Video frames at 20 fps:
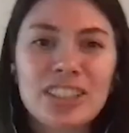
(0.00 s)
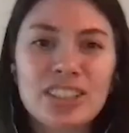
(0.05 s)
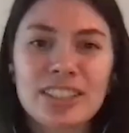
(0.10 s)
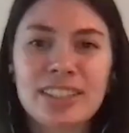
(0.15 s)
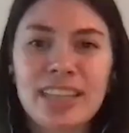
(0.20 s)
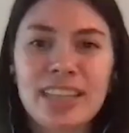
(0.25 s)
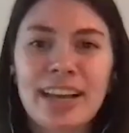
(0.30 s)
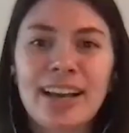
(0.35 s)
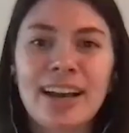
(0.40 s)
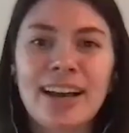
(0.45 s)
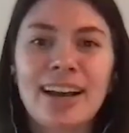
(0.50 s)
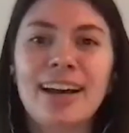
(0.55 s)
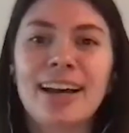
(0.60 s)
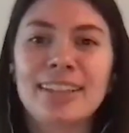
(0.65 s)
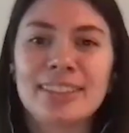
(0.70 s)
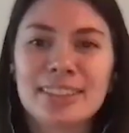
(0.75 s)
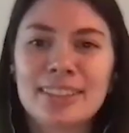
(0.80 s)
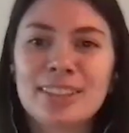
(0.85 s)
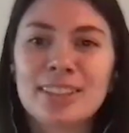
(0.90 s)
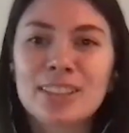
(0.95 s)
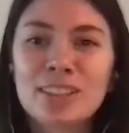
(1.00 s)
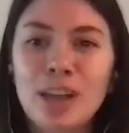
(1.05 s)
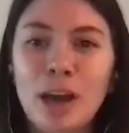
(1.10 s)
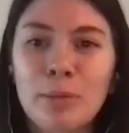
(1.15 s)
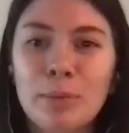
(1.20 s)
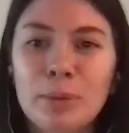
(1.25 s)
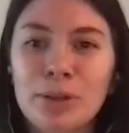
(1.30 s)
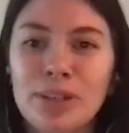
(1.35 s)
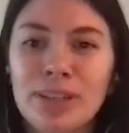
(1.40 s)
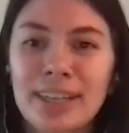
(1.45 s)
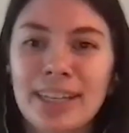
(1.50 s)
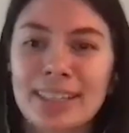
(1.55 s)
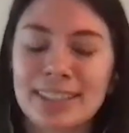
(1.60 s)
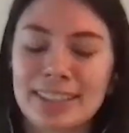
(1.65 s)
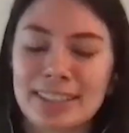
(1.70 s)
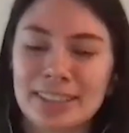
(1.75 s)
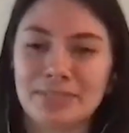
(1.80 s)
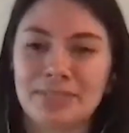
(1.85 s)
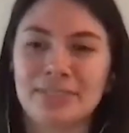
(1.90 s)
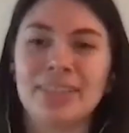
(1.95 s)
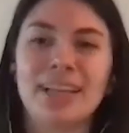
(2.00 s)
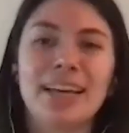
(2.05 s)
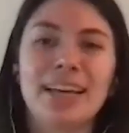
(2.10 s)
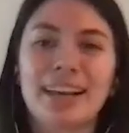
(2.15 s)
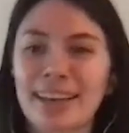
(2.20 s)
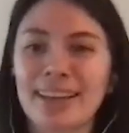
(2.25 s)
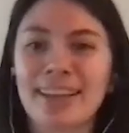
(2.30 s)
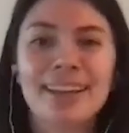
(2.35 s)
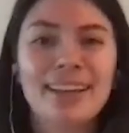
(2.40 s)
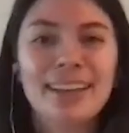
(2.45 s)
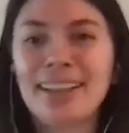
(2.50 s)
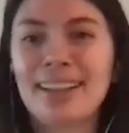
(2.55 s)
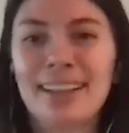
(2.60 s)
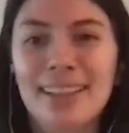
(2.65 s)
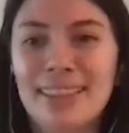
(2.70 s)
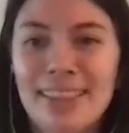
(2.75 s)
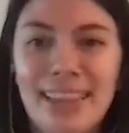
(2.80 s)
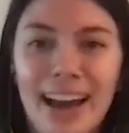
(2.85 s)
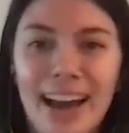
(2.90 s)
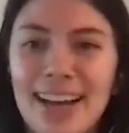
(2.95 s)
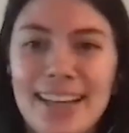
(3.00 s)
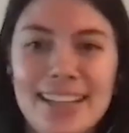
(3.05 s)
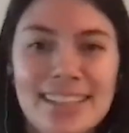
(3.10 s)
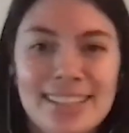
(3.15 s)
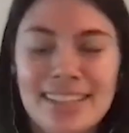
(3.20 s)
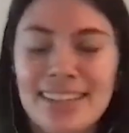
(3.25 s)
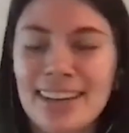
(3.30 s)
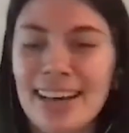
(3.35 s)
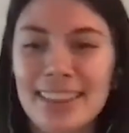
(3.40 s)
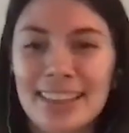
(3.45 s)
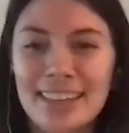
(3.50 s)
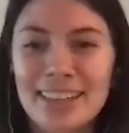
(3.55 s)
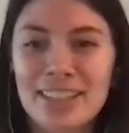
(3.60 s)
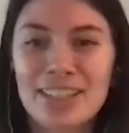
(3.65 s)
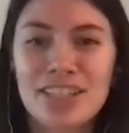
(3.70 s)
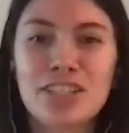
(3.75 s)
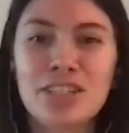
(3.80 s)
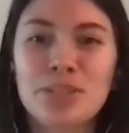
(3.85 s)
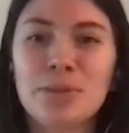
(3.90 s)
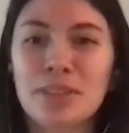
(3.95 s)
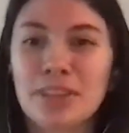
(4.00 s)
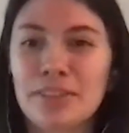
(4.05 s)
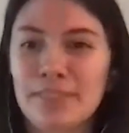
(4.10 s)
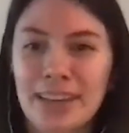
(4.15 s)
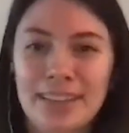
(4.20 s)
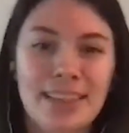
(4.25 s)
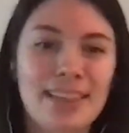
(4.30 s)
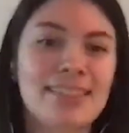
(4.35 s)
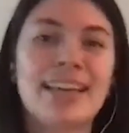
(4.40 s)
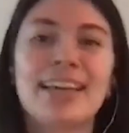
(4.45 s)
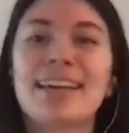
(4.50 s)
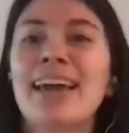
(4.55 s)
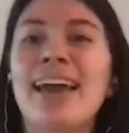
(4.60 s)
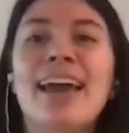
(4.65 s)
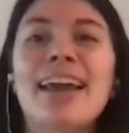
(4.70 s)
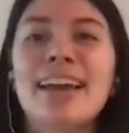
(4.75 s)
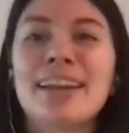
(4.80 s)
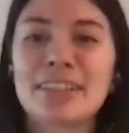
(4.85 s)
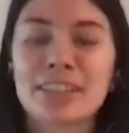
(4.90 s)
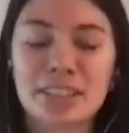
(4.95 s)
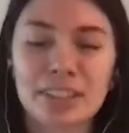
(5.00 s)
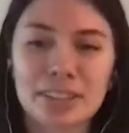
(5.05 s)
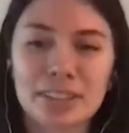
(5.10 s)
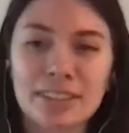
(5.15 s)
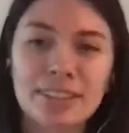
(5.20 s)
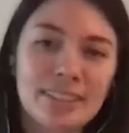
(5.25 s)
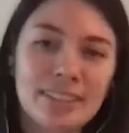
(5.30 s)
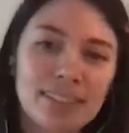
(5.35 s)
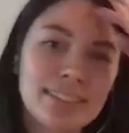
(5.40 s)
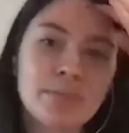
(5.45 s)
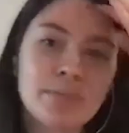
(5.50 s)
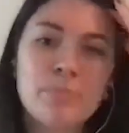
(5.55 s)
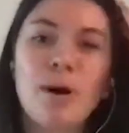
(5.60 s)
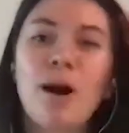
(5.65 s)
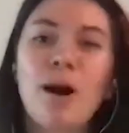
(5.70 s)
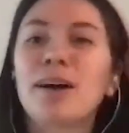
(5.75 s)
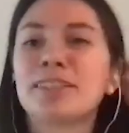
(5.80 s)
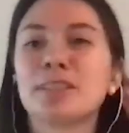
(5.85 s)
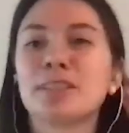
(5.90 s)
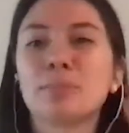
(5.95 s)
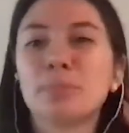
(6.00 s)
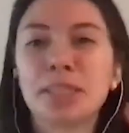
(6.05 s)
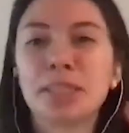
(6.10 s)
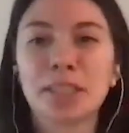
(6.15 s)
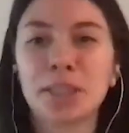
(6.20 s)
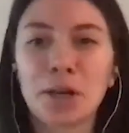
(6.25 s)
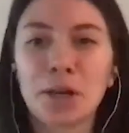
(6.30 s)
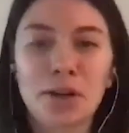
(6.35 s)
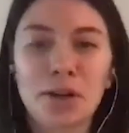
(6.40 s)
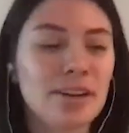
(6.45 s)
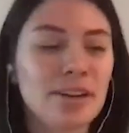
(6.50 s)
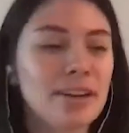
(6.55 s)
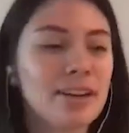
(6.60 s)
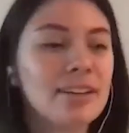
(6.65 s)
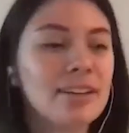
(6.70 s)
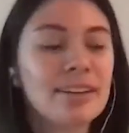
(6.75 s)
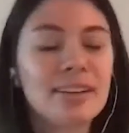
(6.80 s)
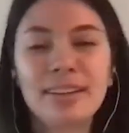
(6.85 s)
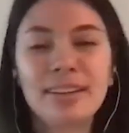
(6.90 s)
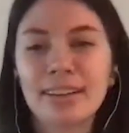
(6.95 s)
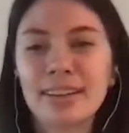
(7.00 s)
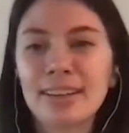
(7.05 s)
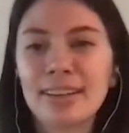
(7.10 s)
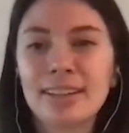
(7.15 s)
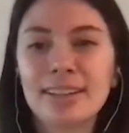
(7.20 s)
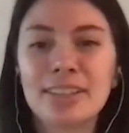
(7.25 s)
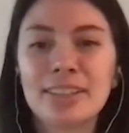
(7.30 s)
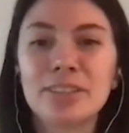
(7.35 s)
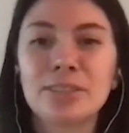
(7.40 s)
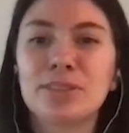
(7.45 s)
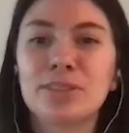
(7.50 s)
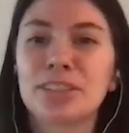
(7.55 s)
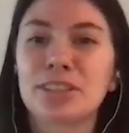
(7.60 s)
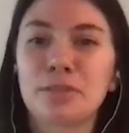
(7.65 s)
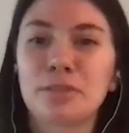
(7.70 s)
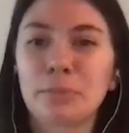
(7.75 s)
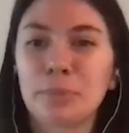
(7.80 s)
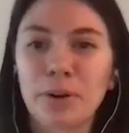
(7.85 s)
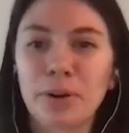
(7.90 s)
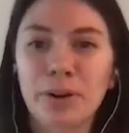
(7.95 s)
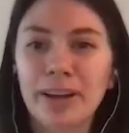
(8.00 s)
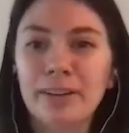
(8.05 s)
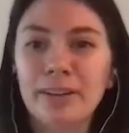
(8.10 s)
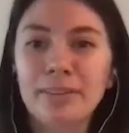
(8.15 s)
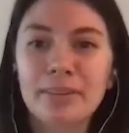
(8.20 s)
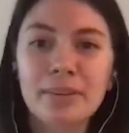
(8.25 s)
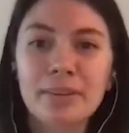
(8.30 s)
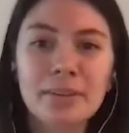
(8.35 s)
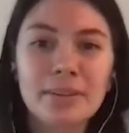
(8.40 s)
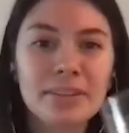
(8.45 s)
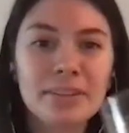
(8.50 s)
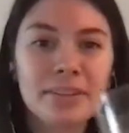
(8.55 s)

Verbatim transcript: just like a stubbornness of like that. It's nothing to do with the fact that they can't possibly learn to use a different pronoun.